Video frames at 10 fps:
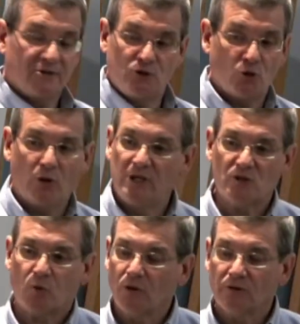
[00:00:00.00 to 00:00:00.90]
Joy
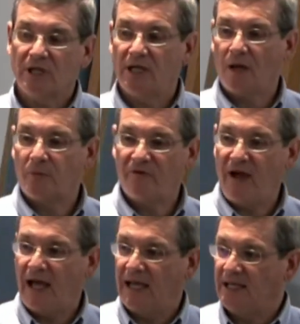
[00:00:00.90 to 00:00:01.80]
this world cannot
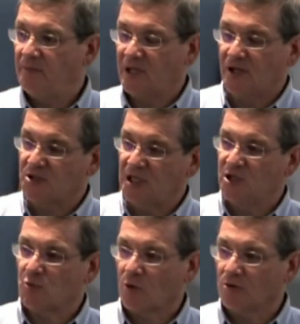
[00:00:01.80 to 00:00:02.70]
provide because in
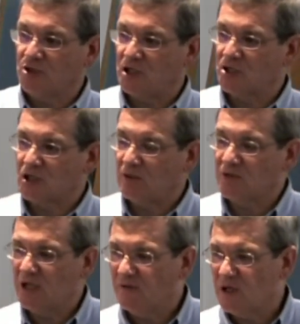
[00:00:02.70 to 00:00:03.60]
this world, Jesus
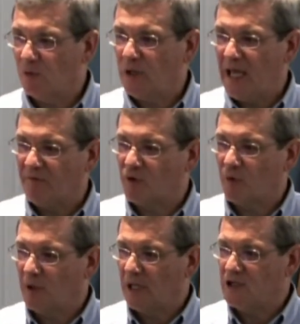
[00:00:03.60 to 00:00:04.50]
himself said, We have
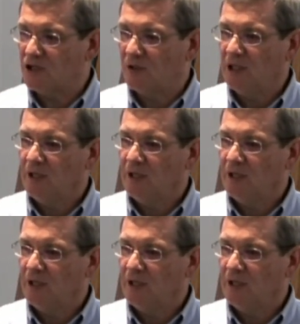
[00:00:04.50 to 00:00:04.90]
tribulation,